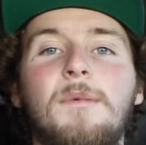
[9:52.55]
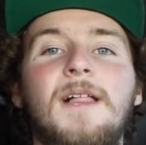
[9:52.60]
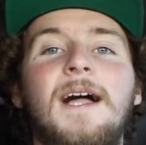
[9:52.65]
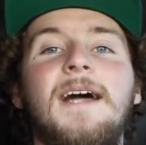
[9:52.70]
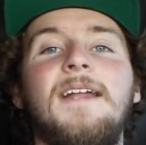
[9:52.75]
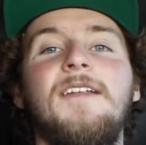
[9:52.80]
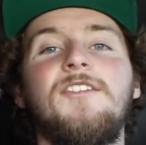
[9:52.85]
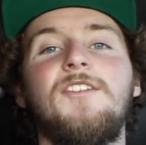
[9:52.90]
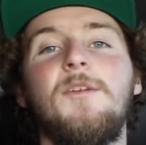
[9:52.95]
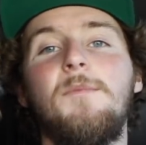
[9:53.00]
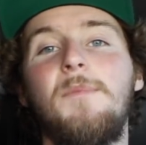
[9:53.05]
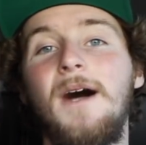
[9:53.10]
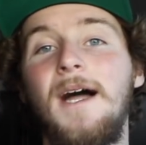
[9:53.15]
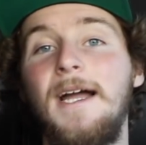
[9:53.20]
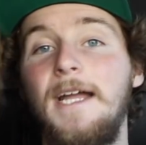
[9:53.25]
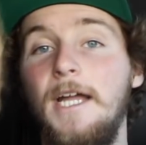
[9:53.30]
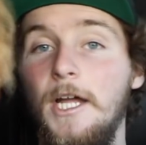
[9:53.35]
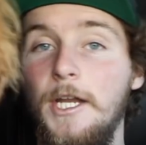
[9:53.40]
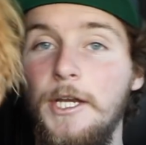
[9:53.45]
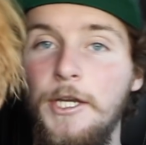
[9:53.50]
plan is to
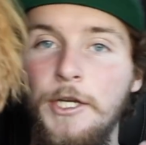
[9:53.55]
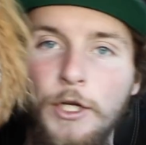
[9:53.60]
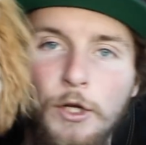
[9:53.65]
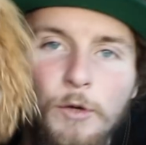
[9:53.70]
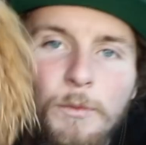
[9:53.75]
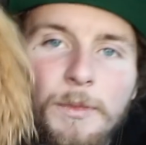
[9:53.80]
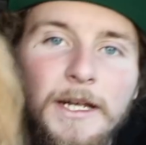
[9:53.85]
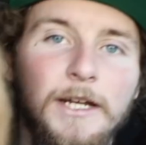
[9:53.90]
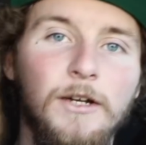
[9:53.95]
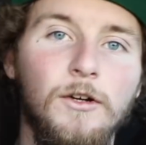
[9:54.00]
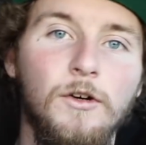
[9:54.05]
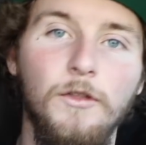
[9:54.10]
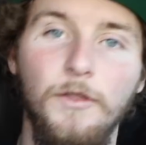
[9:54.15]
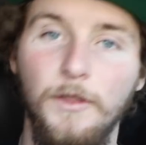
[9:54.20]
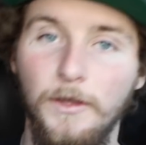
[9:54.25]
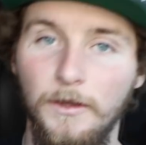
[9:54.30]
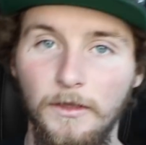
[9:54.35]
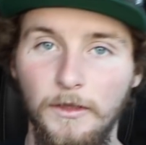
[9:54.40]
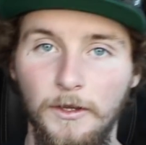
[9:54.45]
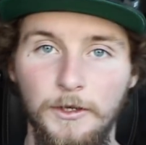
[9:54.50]
buy a new Beetle,
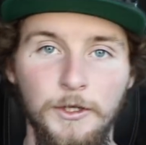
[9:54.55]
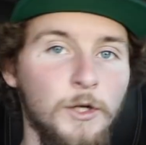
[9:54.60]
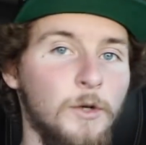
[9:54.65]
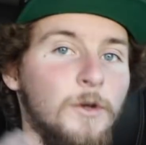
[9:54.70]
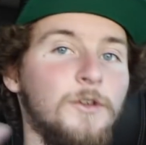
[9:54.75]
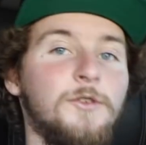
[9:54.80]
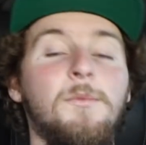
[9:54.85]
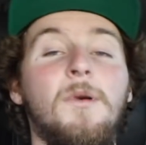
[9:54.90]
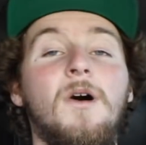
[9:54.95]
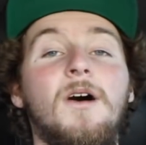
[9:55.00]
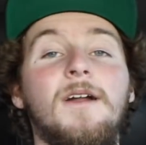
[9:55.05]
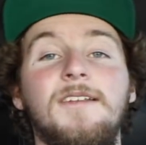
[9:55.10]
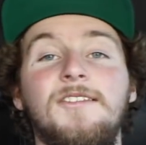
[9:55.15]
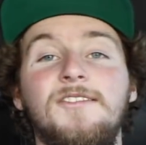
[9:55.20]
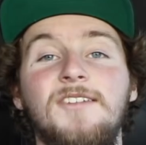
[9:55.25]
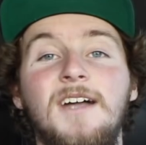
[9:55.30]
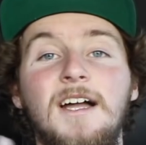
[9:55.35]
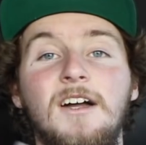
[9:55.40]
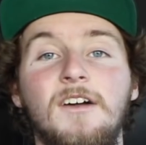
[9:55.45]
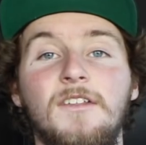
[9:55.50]
the newest body
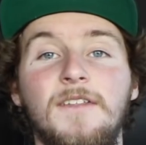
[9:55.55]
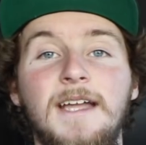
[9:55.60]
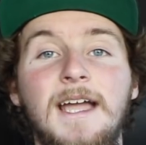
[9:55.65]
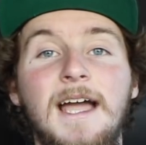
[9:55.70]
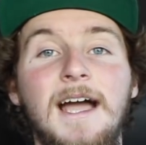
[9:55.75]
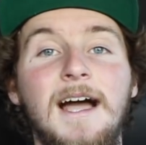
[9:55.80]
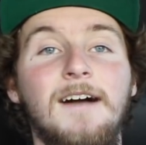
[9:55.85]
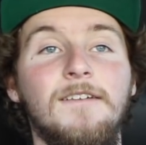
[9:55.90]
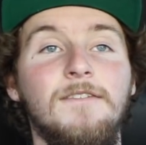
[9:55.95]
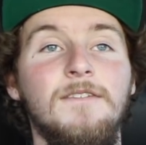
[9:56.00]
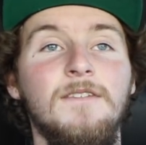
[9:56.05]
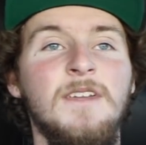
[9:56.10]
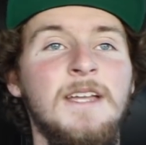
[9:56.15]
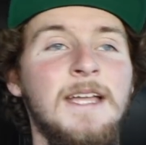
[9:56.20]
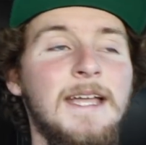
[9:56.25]
style they have,